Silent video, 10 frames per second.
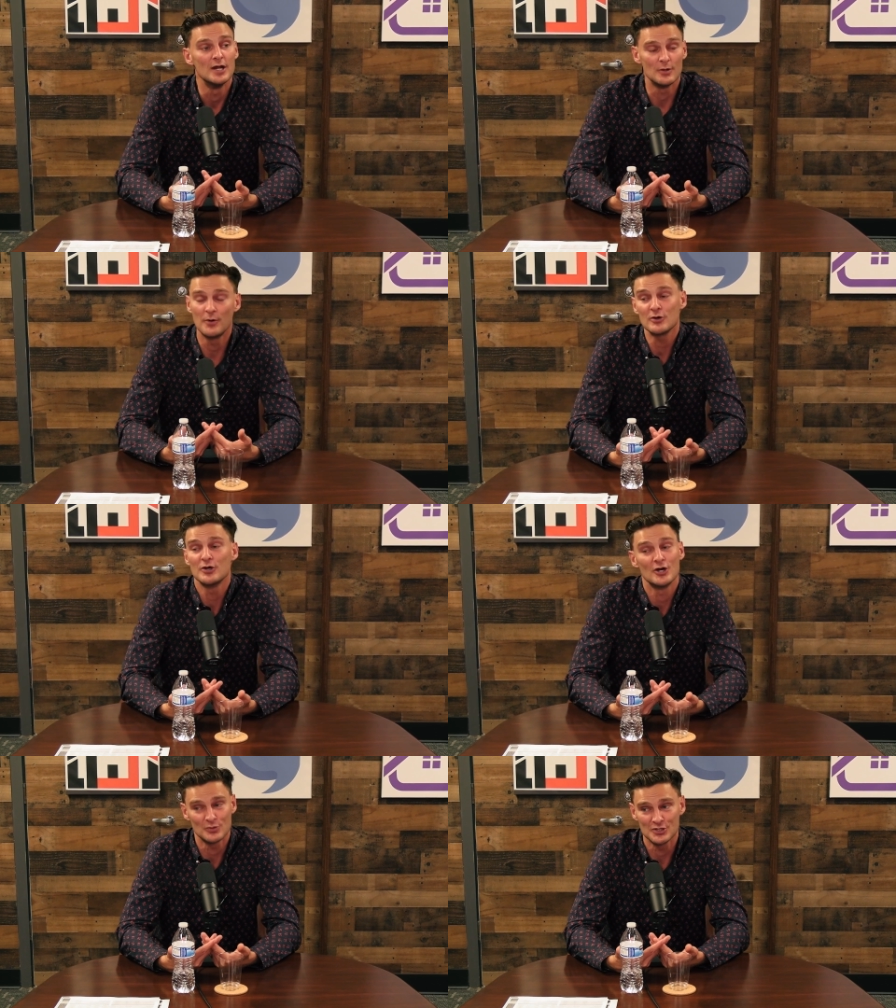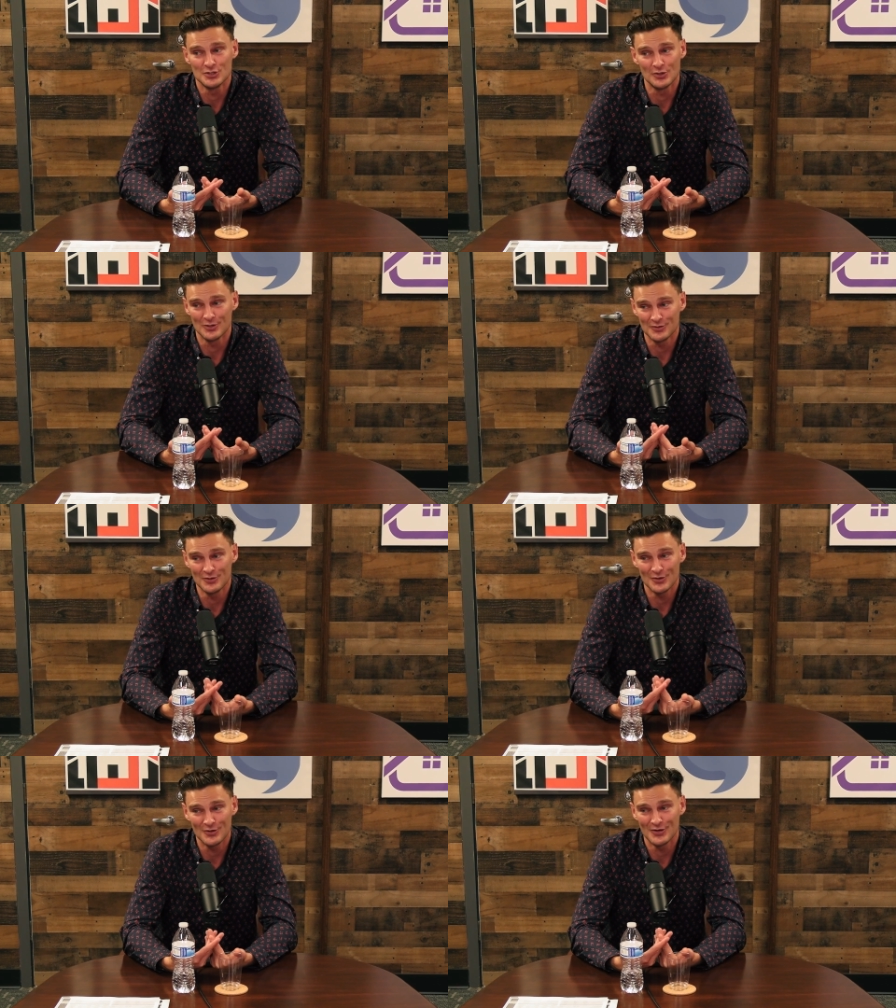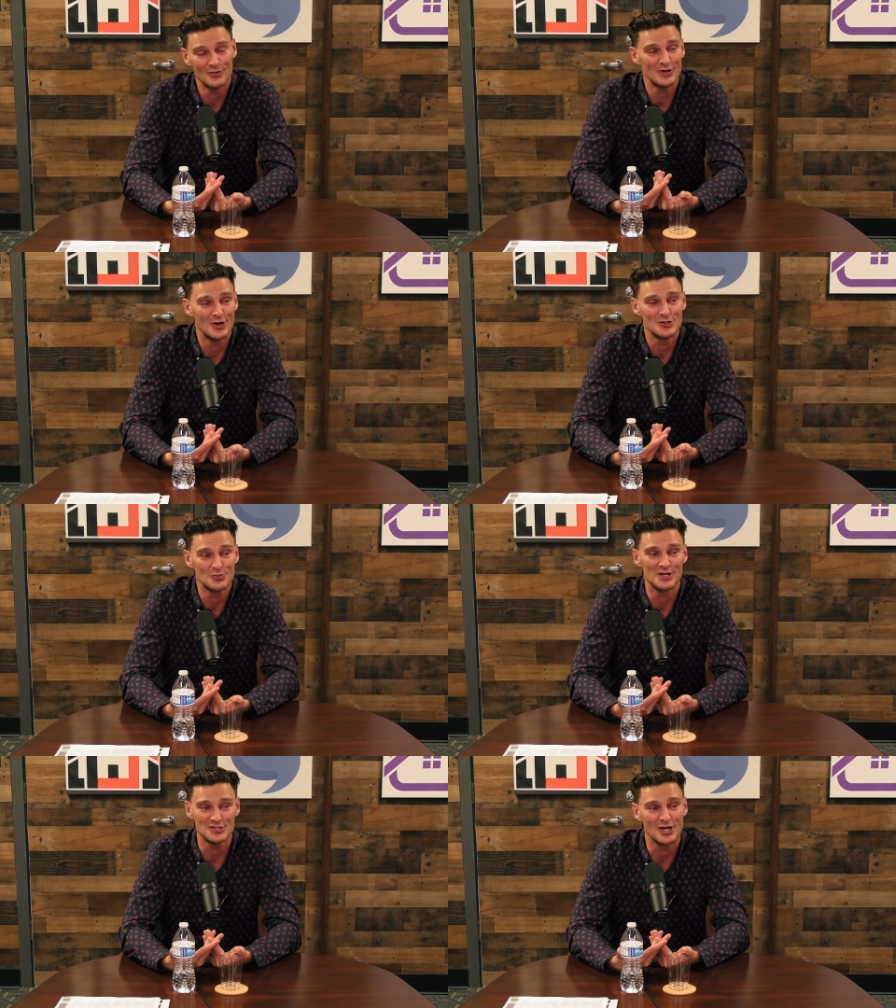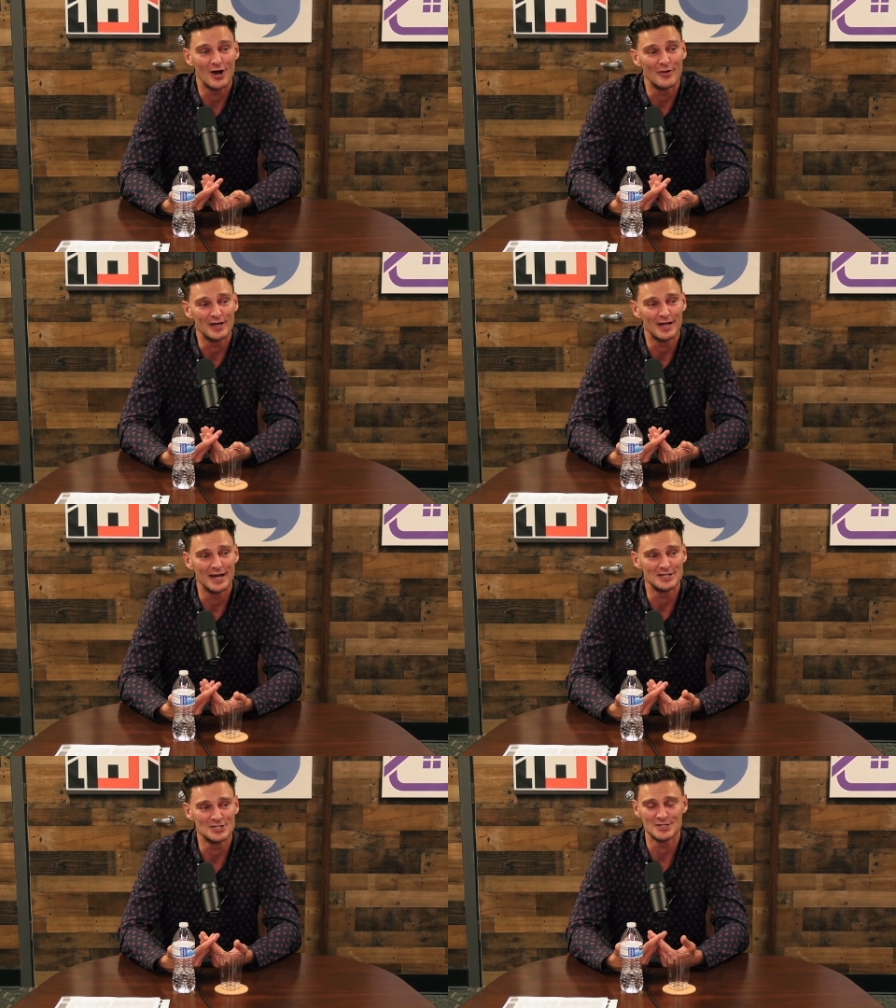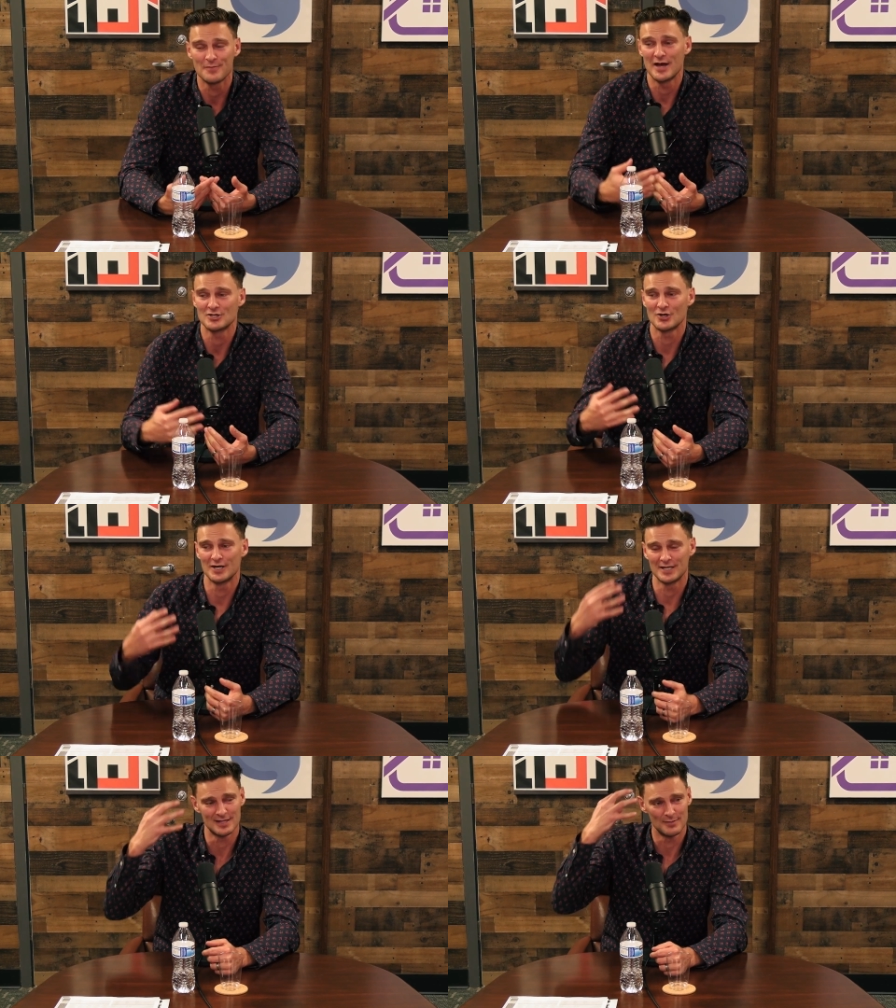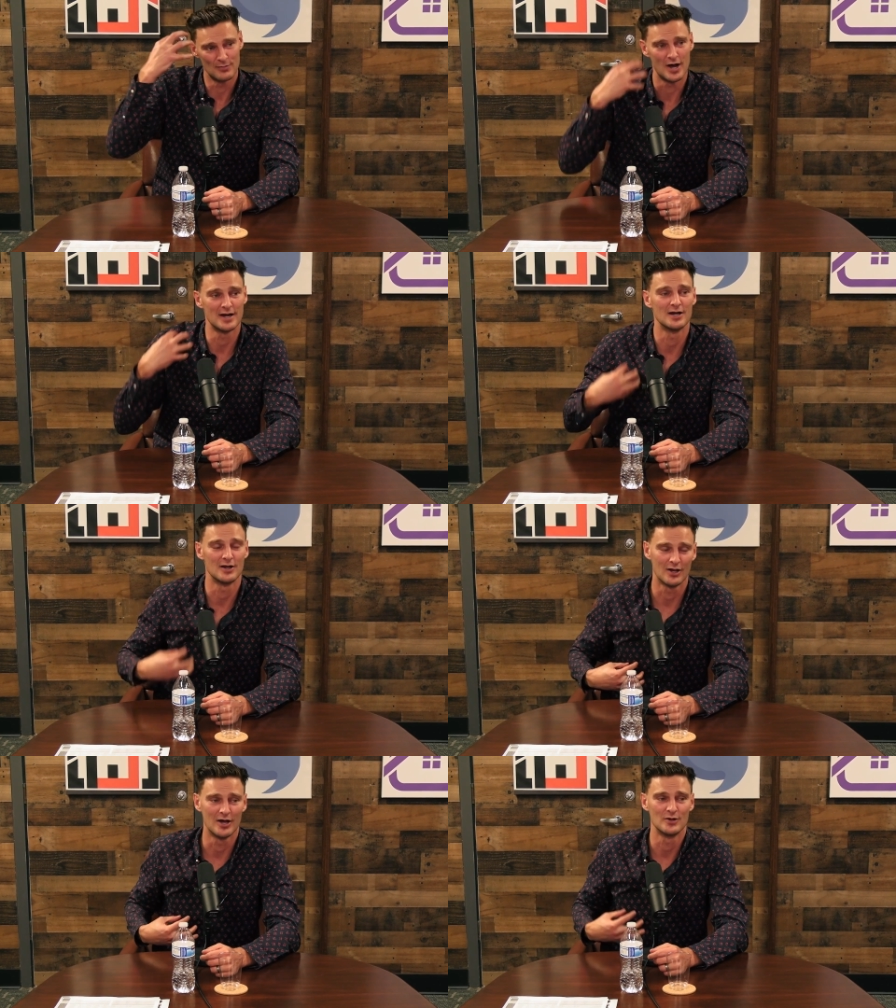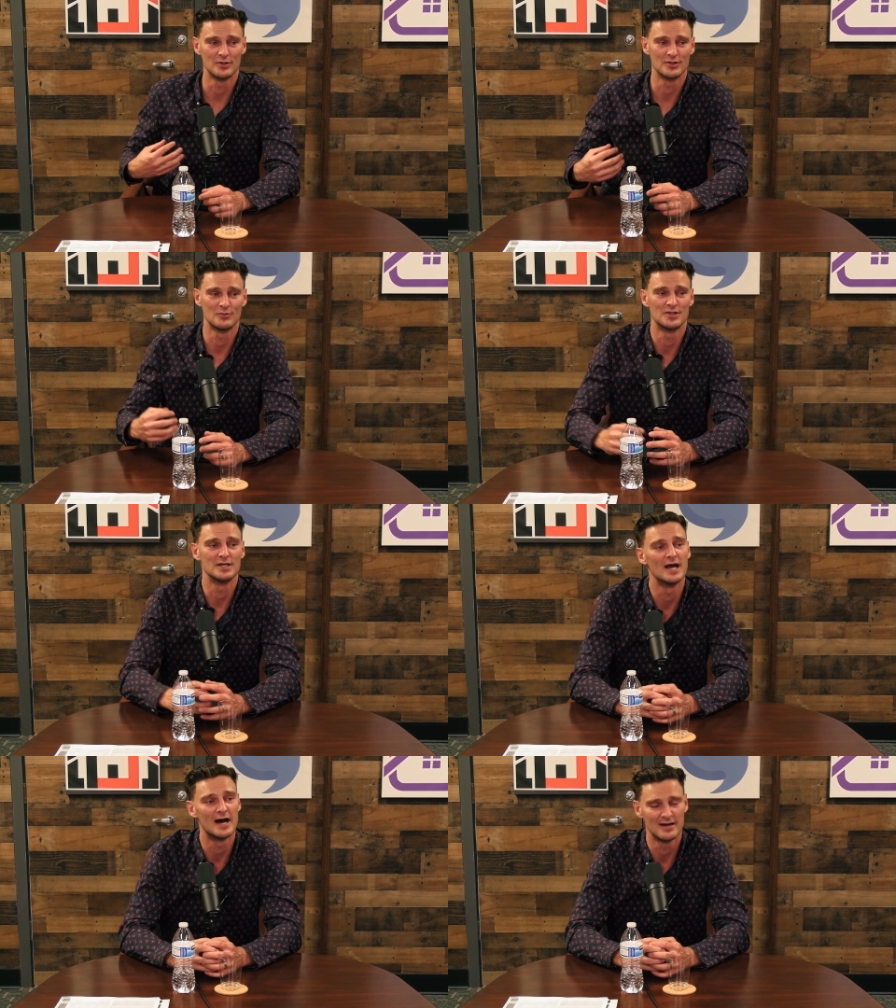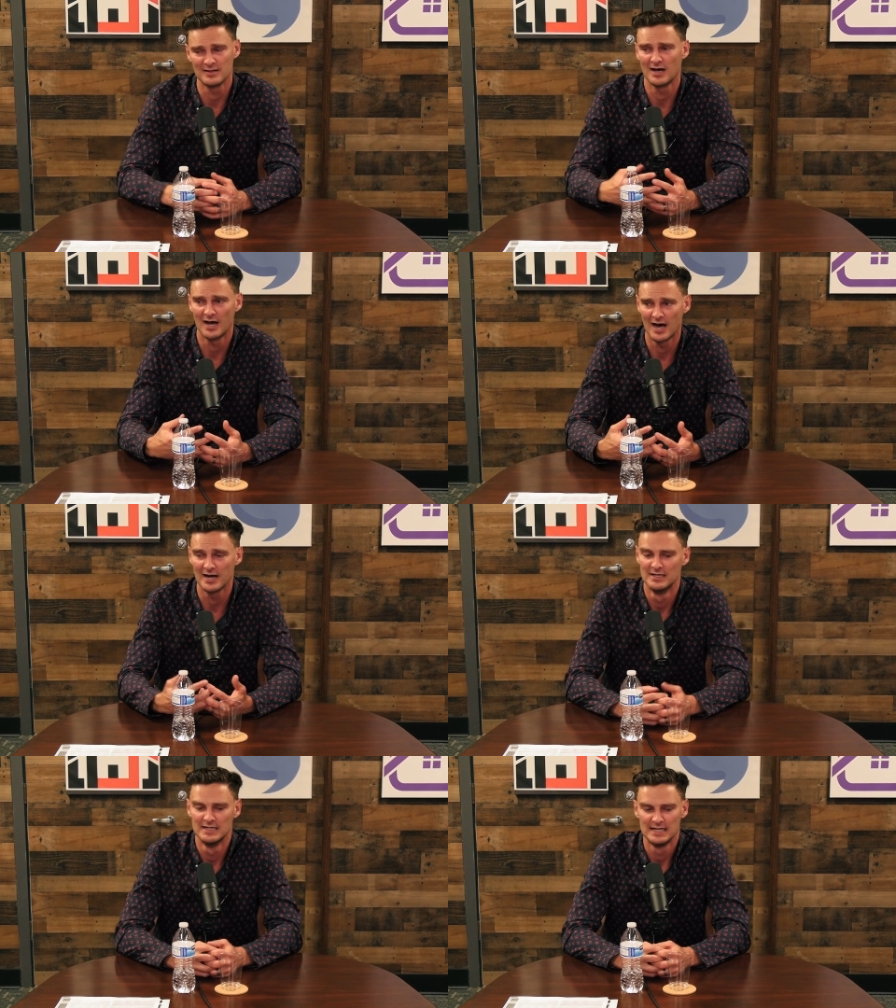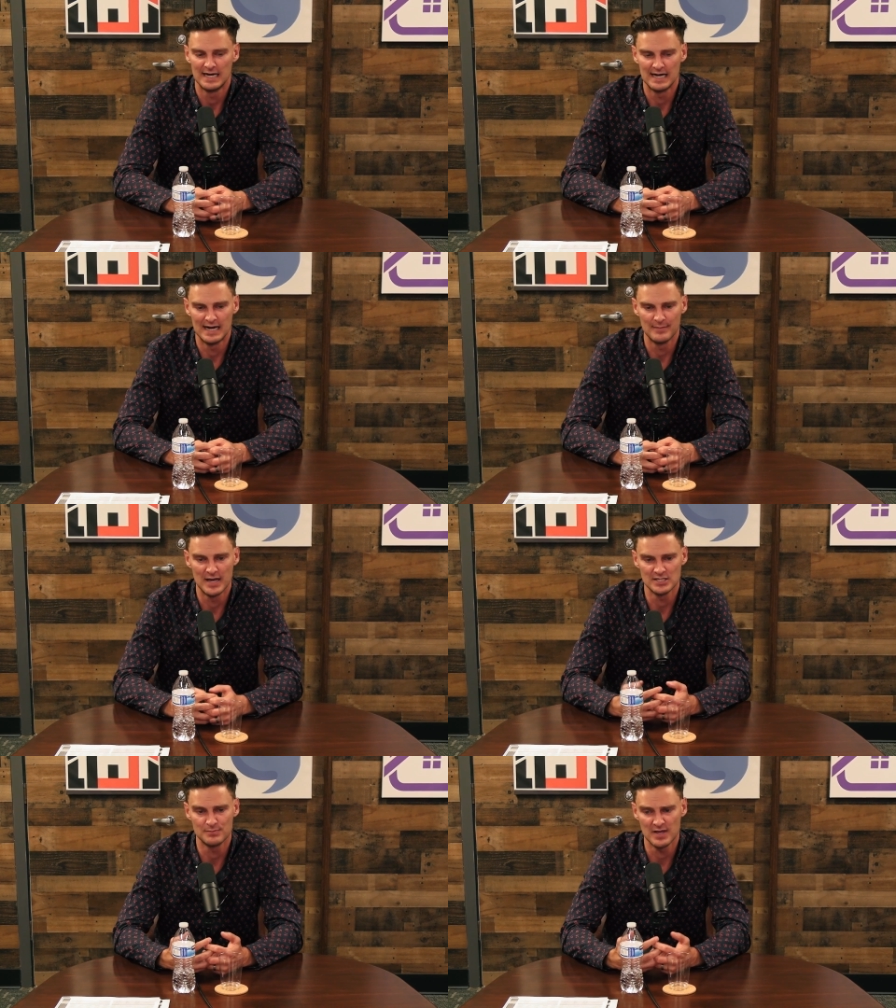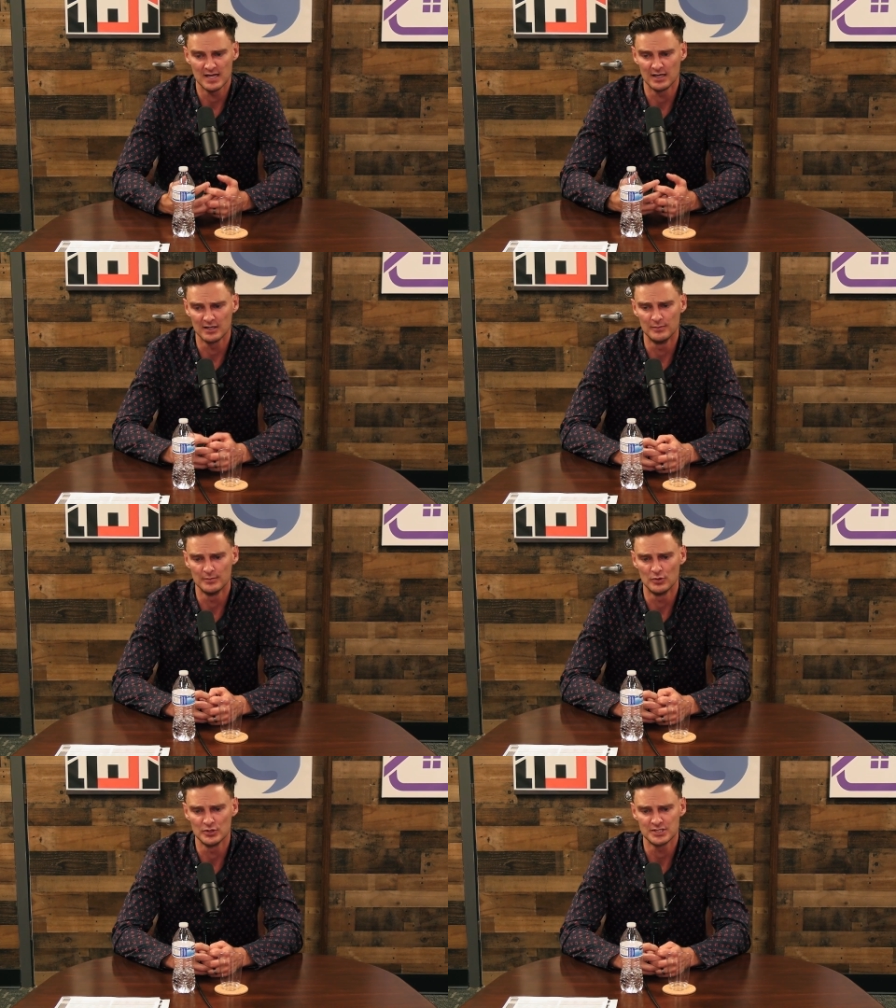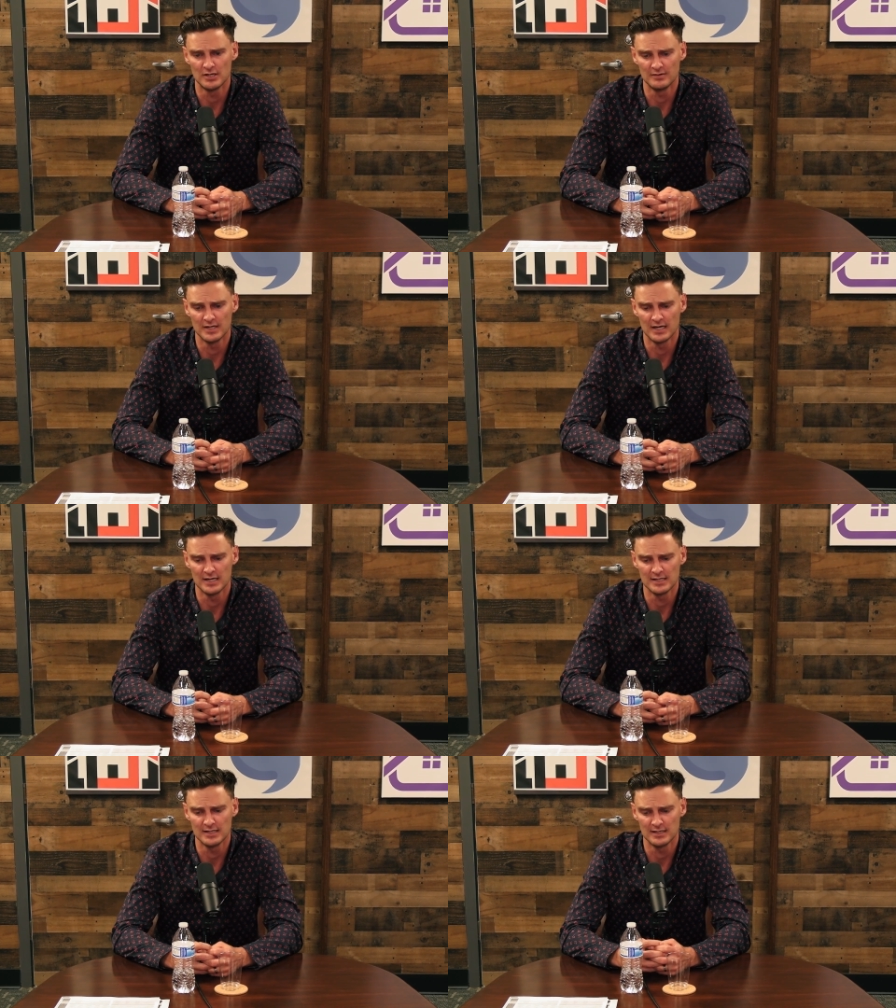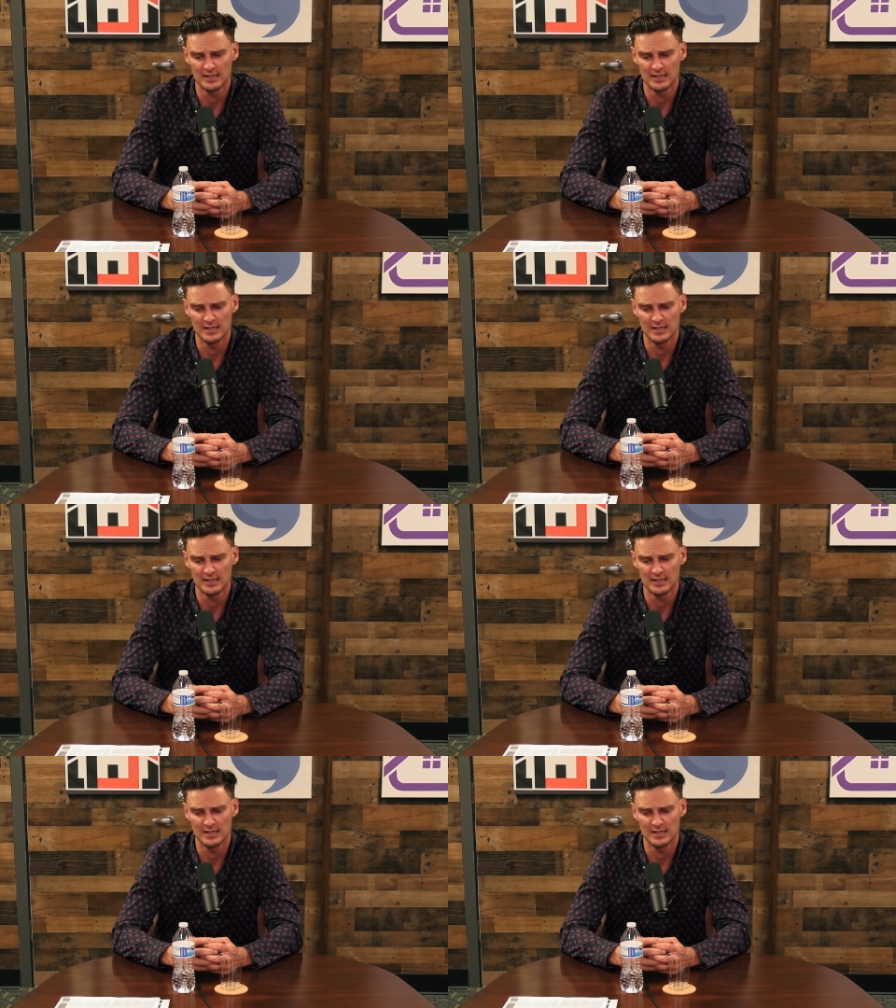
Your body already knows what you're doing. You, you know, it already knows where it's going, and it's just about trying to get the mind aligned with with the gut and the heart, um, and just being a little bit more self uh,